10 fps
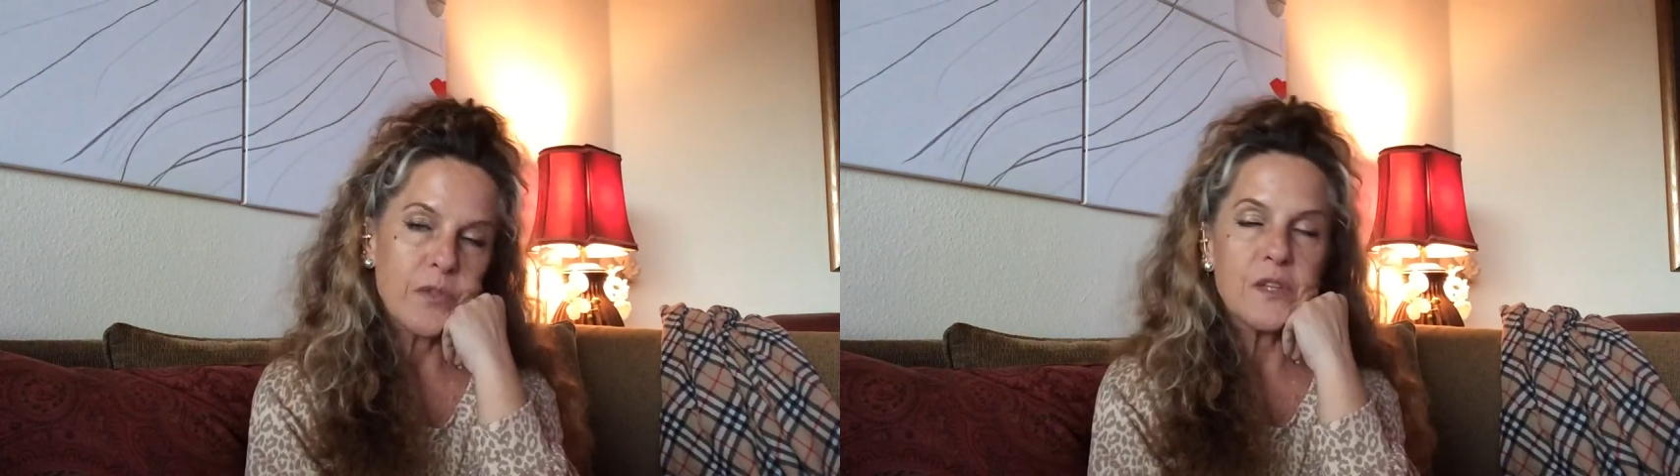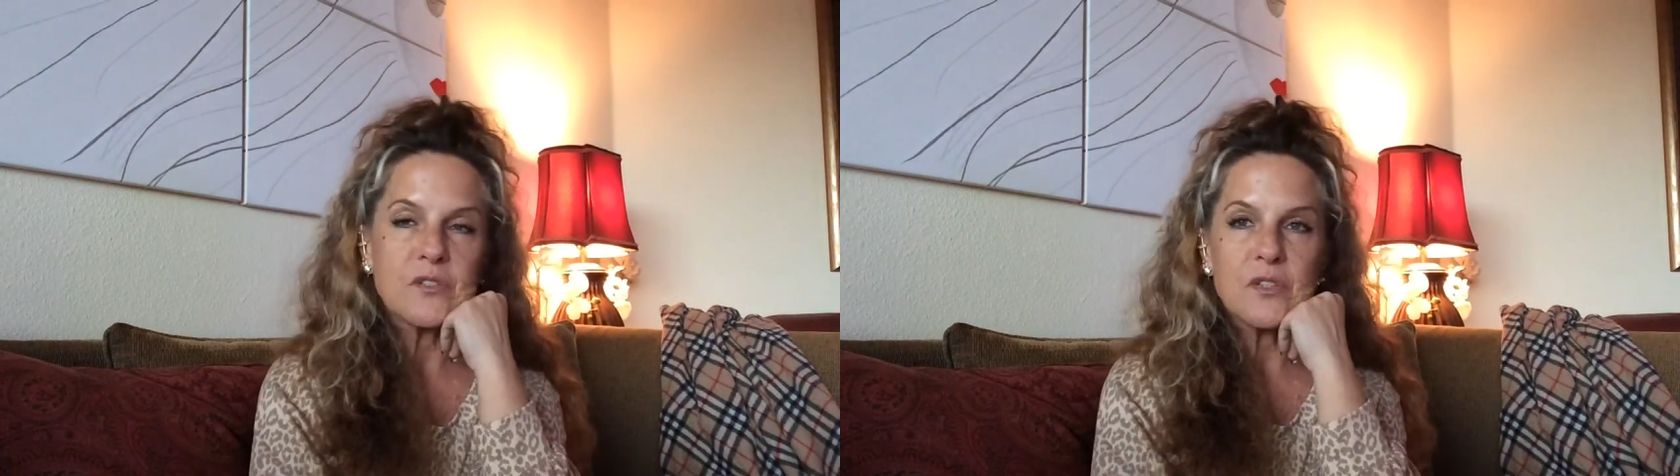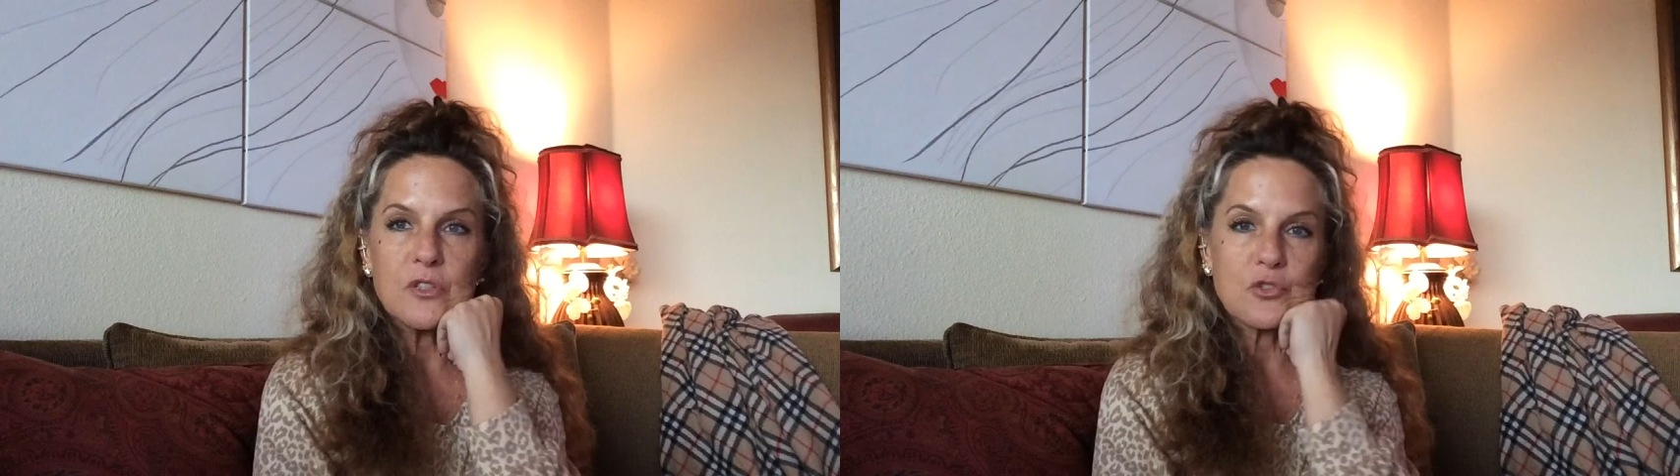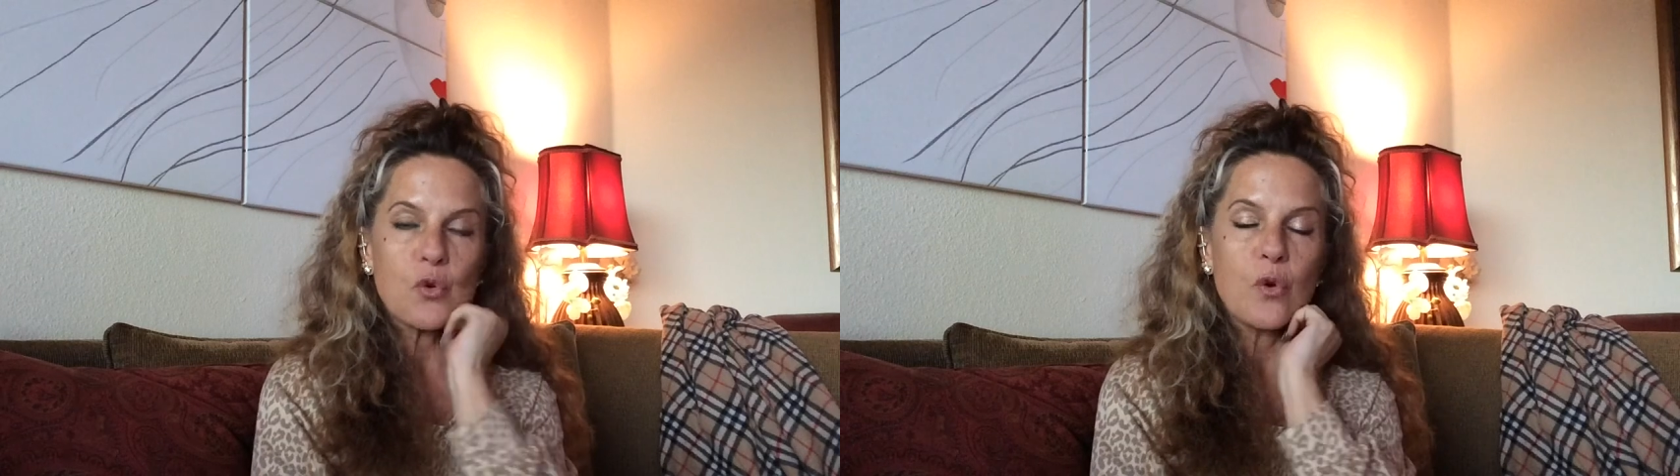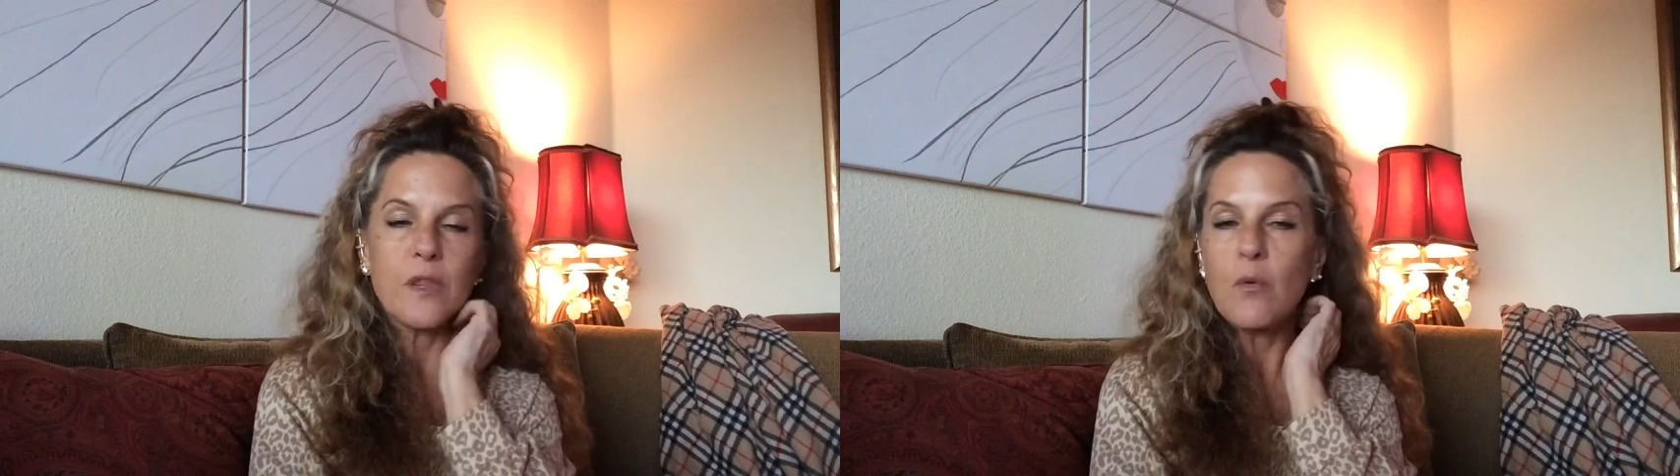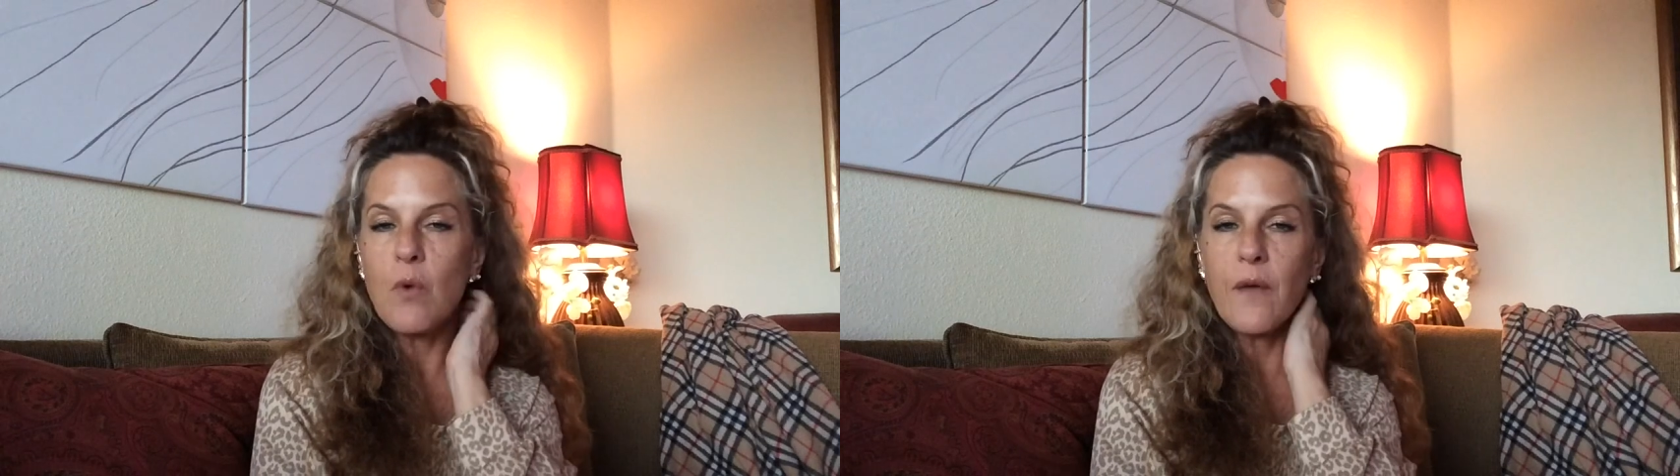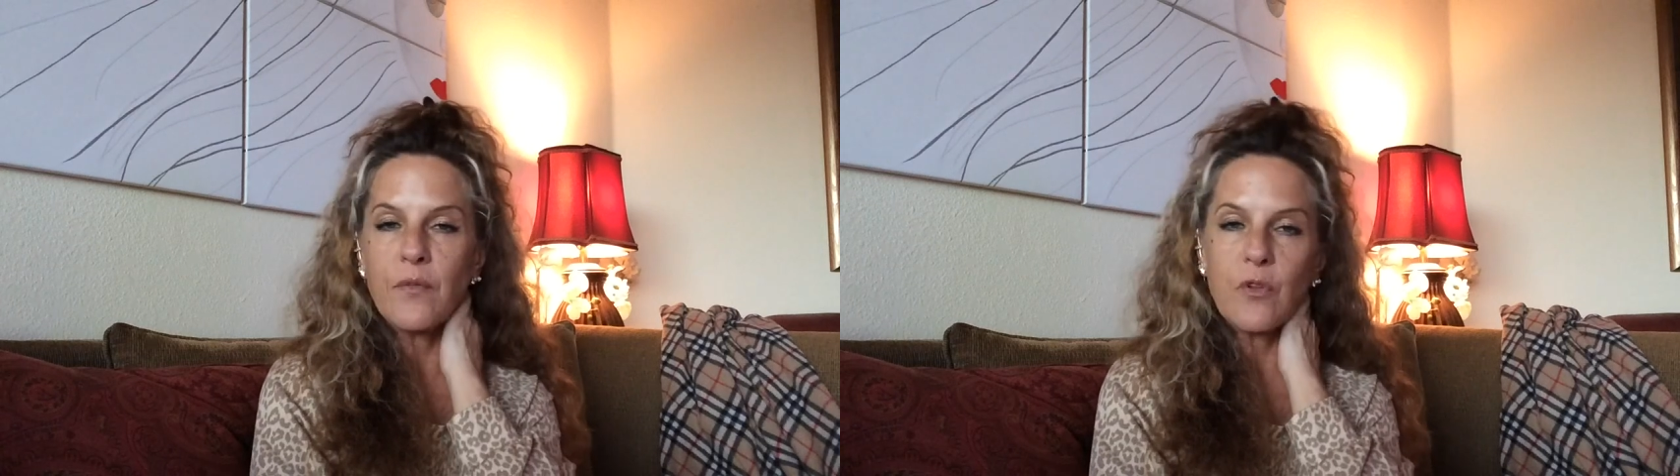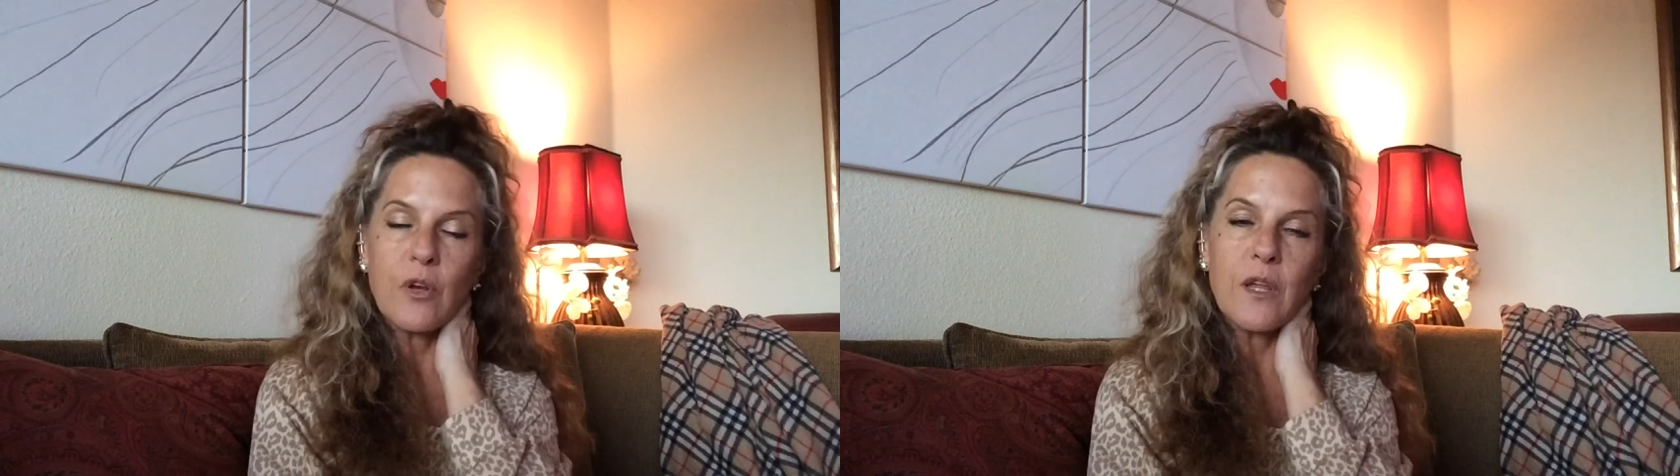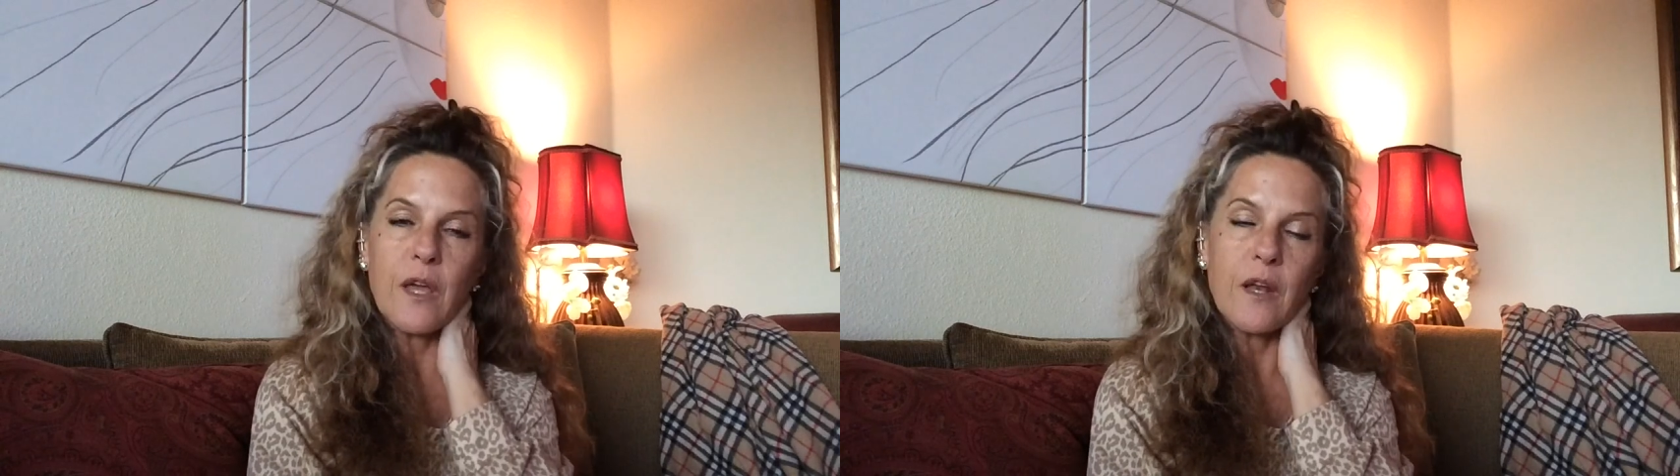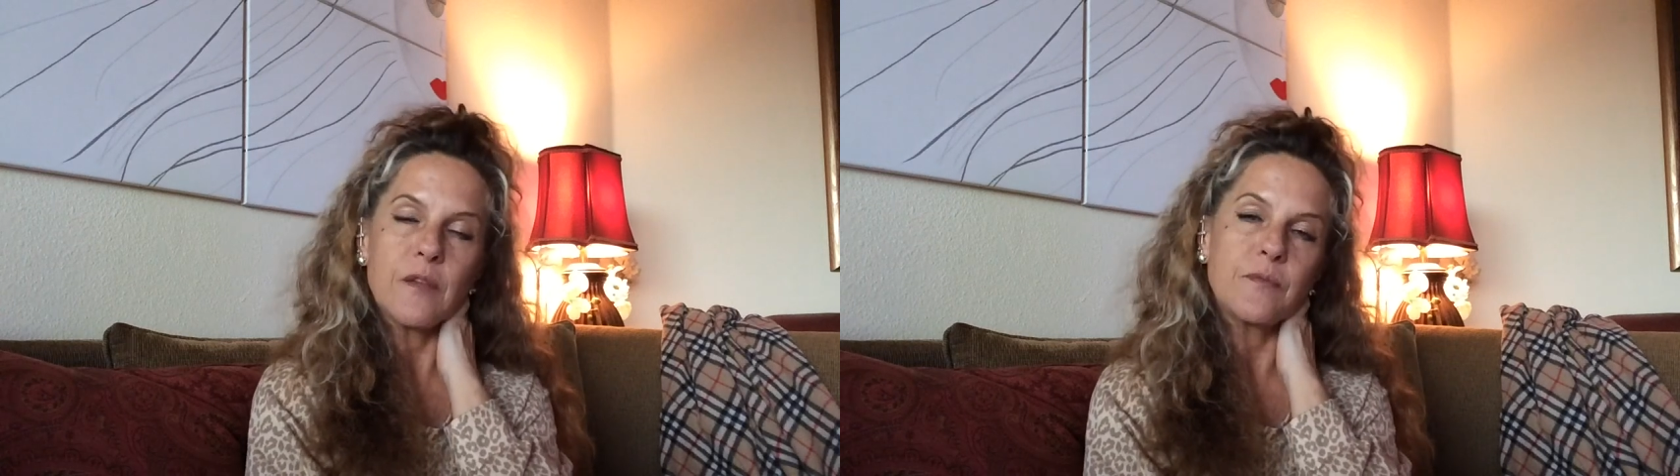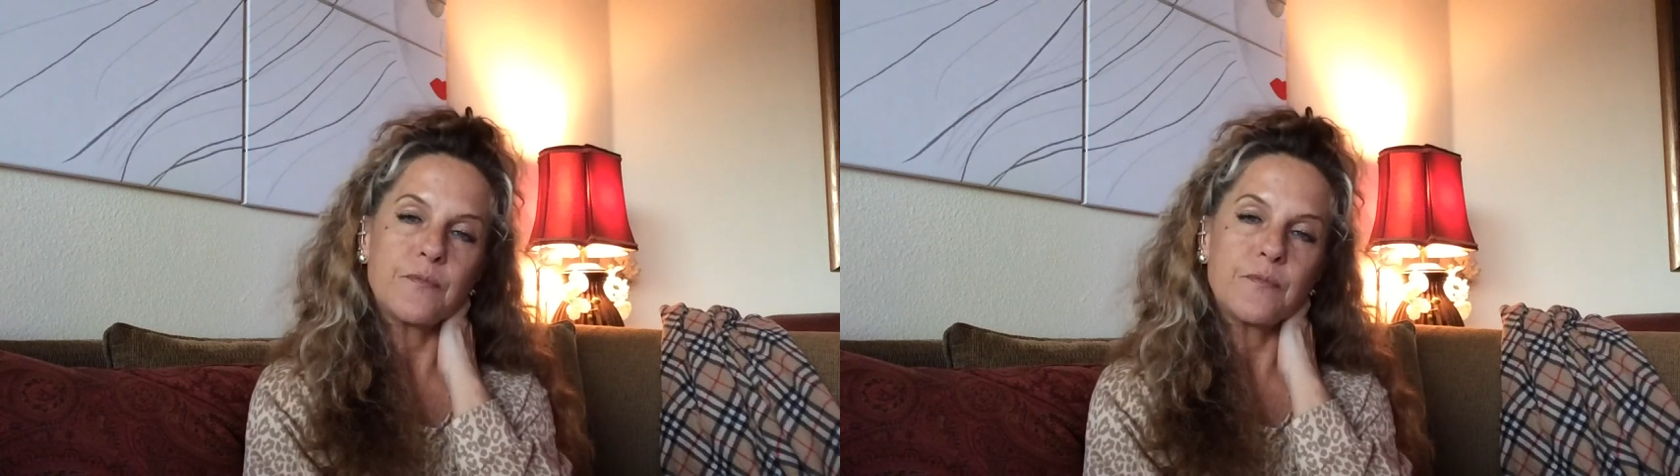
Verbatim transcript: They see a toy they want, they're going to get it.